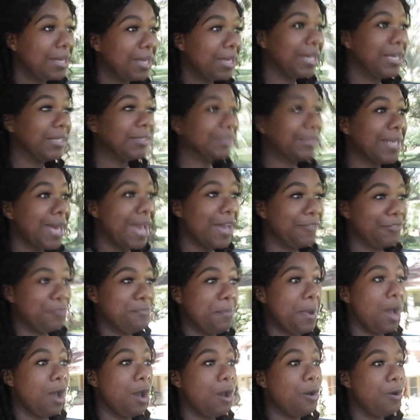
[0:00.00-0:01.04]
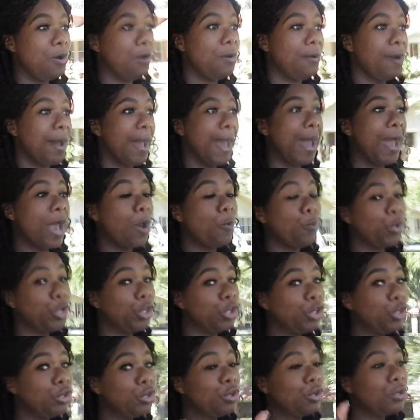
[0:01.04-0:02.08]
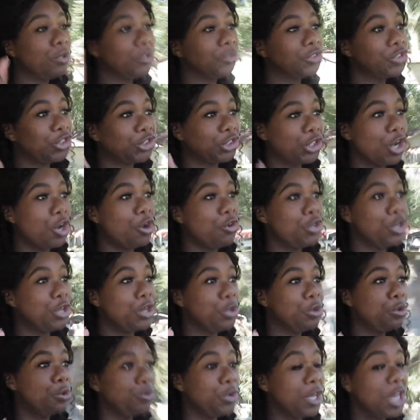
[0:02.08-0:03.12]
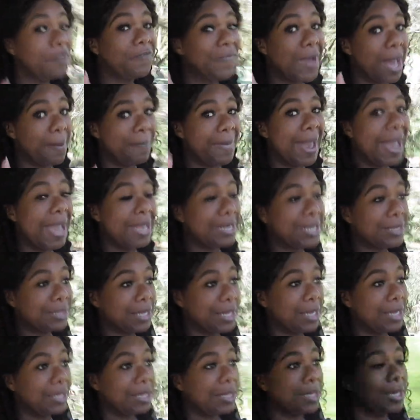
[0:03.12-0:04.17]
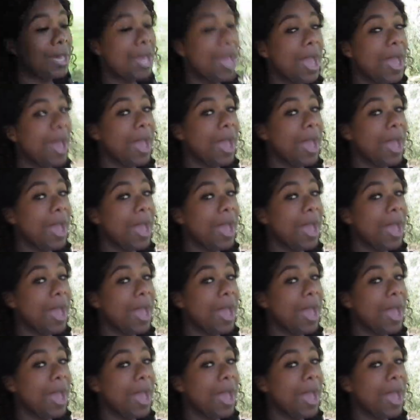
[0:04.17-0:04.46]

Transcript: inside the mall, I will show you, if I buy anything,